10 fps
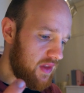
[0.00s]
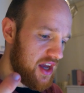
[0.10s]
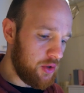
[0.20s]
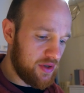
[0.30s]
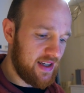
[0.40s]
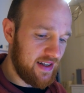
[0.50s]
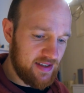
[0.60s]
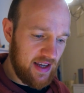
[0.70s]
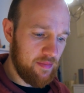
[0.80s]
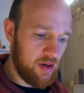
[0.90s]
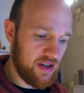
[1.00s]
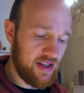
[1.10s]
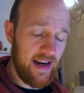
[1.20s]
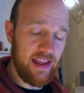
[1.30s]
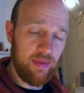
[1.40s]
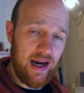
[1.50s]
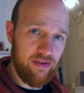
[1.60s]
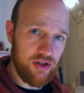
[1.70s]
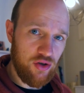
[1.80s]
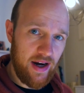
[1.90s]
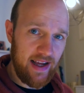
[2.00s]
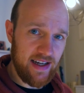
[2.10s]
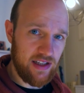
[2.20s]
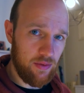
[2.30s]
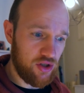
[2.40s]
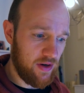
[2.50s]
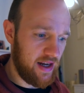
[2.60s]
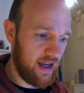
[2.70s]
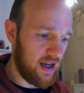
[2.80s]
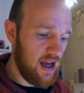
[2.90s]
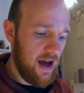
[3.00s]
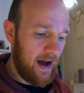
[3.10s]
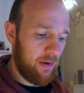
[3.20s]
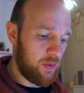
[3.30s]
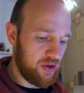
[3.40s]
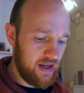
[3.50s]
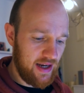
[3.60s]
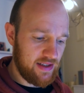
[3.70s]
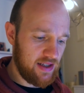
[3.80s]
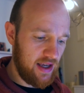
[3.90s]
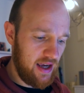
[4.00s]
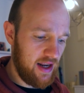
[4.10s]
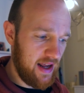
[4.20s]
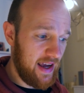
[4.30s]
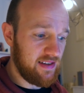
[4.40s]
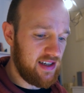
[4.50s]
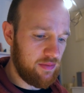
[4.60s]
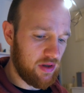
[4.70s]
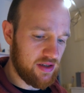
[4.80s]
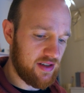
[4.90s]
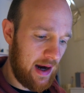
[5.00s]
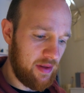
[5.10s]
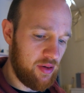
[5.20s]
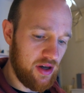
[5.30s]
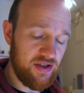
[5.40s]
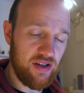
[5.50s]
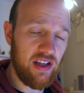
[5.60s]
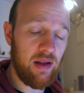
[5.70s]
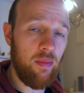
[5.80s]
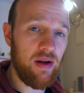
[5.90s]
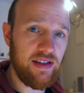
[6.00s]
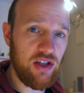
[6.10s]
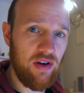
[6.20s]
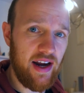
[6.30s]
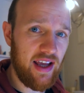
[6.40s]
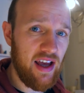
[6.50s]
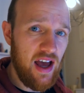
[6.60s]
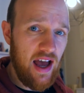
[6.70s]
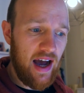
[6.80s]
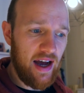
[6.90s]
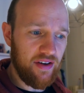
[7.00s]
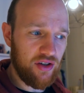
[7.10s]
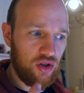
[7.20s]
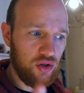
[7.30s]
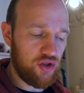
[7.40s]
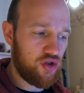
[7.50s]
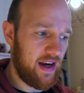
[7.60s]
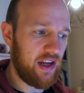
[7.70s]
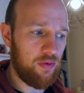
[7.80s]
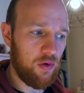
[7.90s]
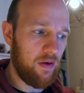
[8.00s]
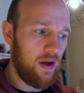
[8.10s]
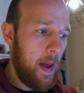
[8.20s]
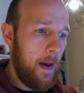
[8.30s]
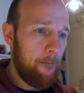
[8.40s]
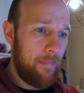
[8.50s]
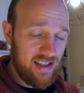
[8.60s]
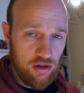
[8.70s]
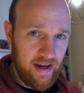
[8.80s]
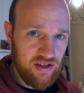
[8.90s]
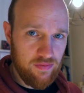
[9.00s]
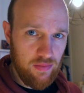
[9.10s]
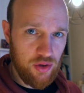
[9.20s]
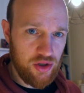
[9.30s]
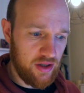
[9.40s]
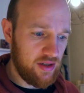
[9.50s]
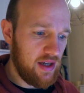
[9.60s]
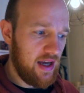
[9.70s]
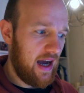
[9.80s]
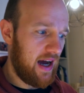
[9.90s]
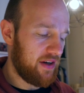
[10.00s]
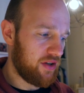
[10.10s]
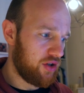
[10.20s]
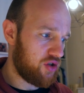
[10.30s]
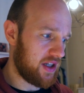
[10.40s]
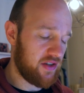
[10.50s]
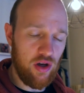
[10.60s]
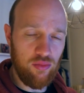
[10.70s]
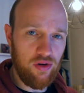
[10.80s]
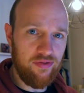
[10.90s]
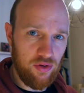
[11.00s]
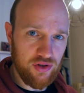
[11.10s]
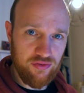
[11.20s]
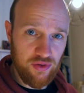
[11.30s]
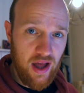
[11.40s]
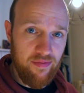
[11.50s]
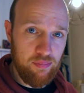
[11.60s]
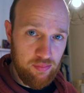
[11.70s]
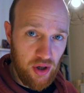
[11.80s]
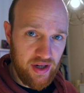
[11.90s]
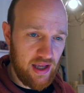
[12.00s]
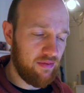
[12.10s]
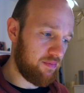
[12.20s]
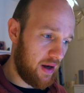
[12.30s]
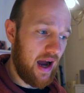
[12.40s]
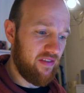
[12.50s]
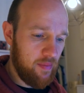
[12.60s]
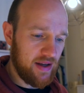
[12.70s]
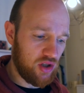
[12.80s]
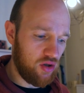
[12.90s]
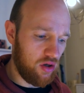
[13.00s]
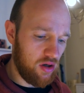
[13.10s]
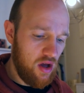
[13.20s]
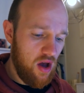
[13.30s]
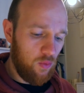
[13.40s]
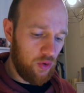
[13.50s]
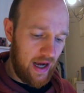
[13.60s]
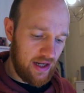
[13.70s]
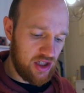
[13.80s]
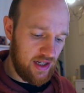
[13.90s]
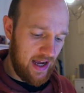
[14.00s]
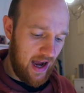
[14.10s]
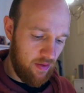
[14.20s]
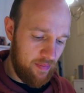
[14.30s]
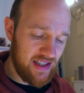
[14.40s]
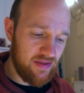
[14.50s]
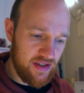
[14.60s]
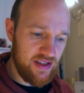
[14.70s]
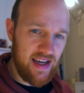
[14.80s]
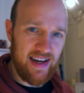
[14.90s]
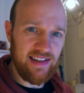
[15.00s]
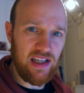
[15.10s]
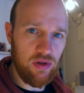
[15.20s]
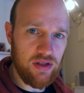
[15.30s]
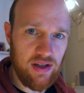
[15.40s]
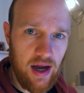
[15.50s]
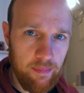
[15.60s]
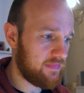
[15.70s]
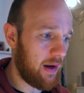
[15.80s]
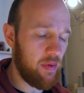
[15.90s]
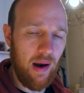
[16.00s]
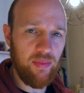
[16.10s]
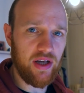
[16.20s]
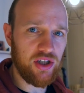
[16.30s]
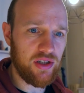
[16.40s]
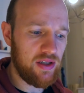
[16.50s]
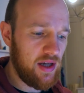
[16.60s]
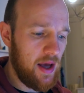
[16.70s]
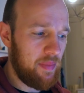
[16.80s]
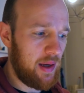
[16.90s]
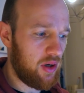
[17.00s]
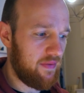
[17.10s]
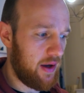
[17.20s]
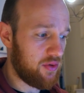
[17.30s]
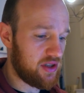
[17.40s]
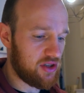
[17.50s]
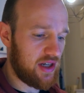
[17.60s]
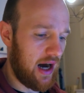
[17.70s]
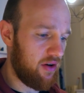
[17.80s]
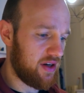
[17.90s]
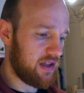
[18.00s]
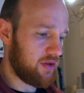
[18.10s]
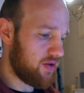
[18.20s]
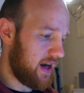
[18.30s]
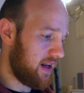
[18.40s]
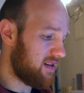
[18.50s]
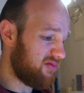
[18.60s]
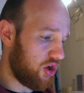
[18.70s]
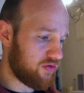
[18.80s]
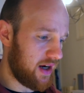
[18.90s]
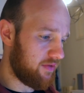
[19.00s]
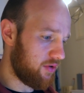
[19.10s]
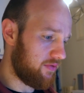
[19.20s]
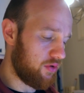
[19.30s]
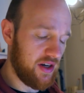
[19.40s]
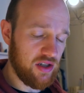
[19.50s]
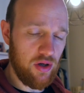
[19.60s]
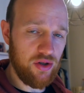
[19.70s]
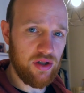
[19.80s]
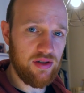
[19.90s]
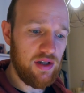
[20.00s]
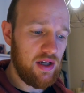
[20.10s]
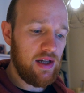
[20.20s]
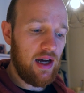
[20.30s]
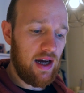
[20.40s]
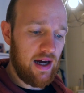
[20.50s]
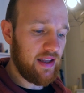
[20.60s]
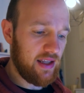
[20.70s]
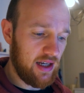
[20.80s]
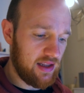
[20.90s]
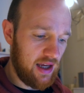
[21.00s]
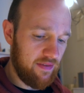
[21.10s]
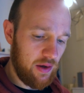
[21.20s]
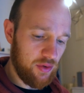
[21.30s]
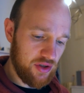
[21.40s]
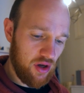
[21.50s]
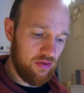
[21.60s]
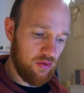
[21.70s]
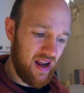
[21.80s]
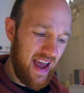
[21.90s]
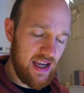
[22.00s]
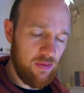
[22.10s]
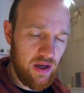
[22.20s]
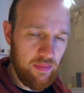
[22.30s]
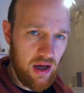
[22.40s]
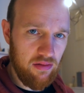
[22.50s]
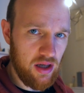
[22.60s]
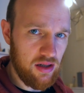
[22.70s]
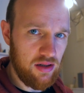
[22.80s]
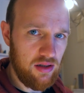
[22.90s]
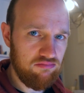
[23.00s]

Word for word: and you were to take the same person and let them carry on training as they were training, I would predict in 18 months' time the person that did the mobility training and could train through a better range of motion and could transfer more force through their body by having a better core would actually have a better physique in 18 months' time. That'd be my prediction. People, if they were to just carry on as they were training, not train for a full range of motion, I think that if they were to go through an eight week period